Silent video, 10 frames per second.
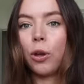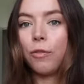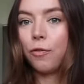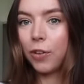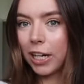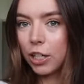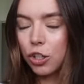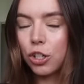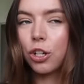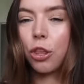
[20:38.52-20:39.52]
we
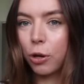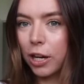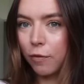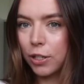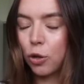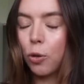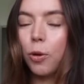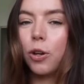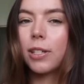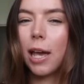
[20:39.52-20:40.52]
finished 3 physical
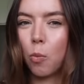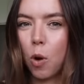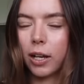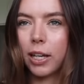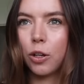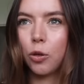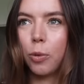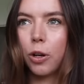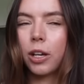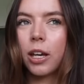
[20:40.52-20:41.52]
books and 1 Kindle book.